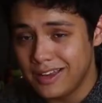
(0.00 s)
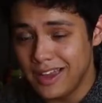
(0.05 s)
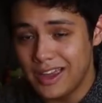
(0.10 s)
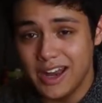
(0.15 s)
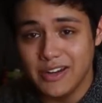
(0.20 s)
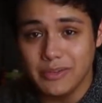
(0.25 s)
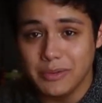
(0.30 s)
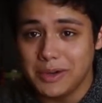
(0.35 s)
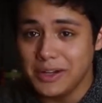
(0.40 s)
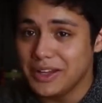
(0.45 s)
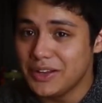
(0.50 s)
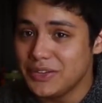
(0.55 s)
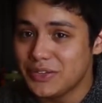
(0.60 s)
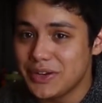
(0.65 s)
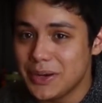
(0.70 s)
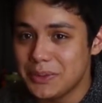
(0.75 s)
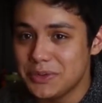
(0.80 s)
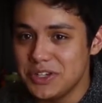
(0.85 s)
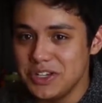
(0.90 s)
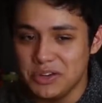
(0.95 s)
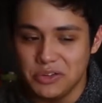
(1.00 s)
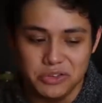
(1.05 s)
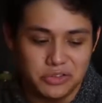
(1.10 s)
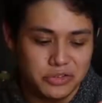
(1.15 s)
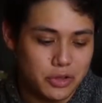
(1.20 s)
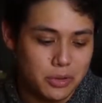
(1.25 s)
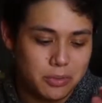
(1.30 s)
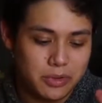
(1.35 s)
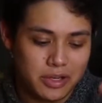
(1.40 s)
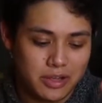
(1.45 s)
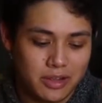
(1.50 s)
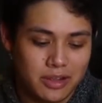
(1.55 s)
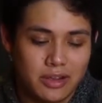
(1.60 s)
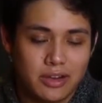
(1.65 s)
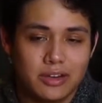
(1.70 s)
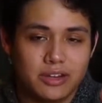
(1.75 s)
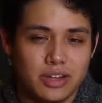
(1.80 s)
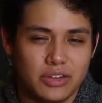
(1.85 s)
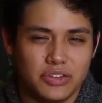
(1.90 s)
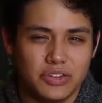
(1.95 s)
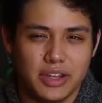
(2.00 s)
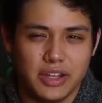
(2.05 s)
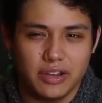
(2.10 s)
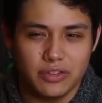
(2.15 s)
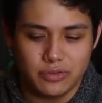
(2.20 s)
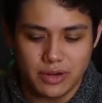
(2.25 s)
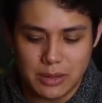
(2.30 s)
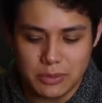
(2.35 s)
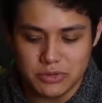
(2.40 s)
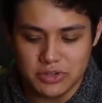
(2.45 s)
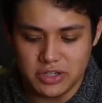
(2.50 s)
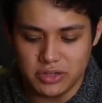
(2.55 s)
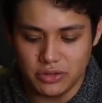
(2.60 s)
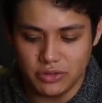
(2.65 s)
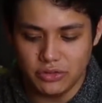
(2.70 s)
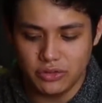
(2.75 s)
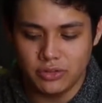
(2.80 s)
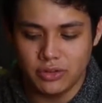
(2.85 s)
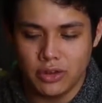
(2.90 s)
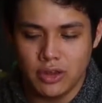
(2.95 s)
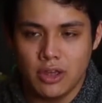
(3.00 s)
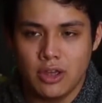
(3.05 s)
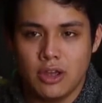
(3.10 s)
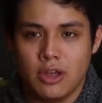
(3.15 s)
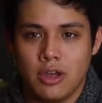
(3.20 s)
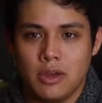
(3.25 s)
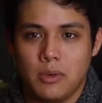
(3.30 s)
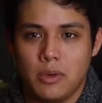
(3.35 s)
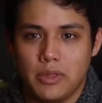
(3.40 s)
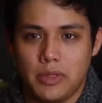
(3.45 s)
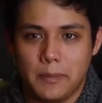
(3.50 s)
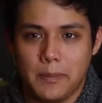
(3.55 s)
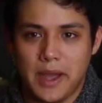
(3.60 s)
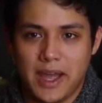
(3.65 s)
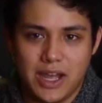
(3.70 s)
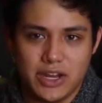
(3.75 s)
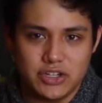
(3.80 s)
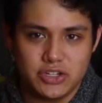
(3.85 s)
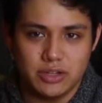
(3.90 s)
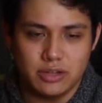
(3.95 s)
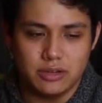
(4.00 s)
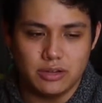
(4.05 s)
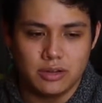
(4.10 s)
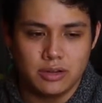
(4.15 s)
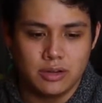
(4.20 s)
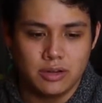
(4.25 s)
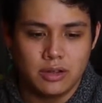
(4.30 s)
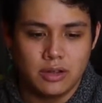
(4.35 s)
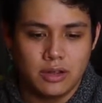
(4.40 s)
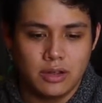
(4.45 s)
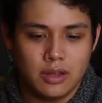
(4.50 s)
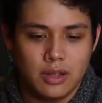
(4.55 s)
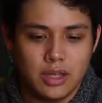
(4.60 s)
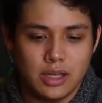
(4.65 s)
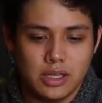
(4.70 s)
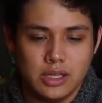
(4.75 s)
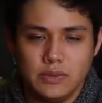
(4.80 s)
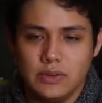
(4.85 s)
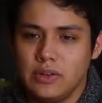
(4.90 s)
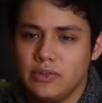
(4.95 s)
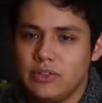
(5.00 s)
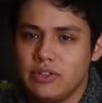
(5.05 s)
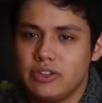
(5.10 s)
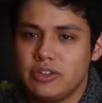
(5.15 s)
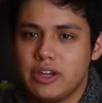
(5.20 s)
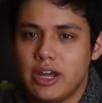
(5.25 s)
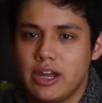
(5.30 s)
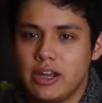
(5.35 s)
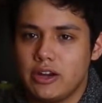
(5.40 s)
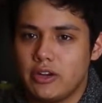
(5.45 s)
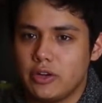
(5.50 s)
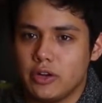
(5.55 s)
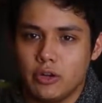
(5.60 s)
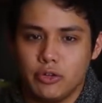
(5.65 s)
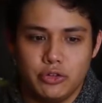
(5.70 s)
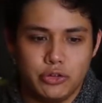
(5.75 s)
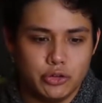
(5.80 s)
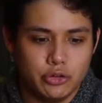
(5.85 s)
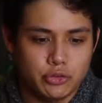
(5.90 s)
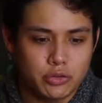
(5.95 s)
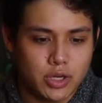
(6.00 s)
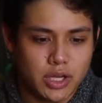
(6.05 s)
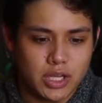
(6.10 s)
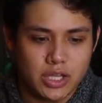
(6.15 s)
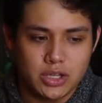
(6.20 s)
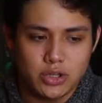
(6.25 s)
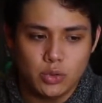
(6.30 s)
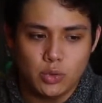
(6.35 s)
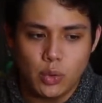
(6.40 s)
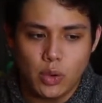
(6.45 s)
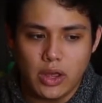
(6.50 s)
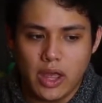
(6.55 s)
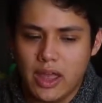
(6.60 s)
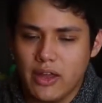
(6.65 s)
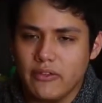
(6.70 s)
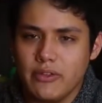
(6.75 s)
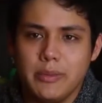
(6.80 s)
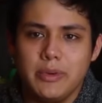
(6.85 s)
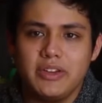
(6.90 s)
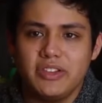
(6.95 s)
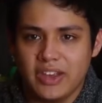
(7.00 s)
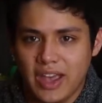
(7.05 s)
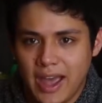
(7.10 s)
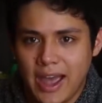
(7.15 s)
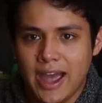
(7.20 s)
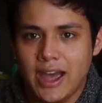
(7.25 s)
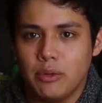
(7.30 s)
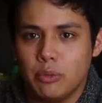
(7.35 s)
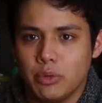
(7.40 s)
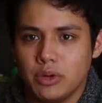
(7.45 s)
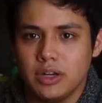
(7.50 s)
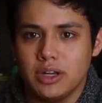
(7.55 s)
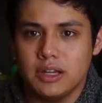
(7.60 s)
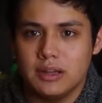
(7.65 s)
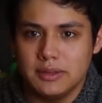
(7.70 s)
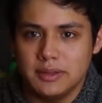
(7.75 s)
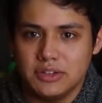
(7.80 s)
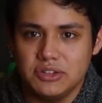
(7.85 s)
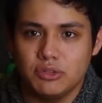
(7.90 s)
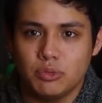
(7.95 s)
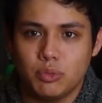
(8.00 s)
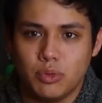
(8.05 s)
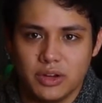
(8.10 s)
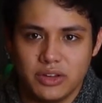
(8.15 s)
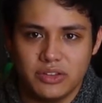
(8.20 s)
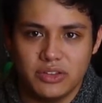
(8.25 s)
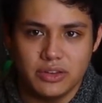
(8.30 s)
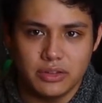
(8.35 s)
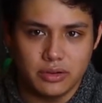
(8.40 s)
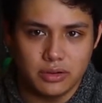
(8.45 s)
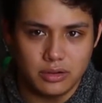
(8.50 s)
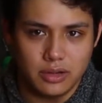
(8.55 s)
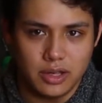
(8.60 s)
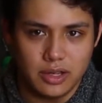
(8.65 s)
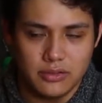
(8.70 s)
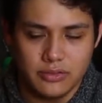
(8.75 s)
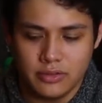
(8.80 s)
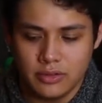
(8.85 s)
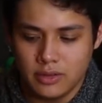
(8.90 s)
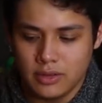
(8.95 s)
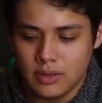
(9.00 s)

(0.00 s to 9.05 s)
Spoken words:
And everybody loves Frappuccinos. Nobody dislikes Frappuccinos with a passion. And even if it's not your go-to drink, everybody's had one at least once in their life.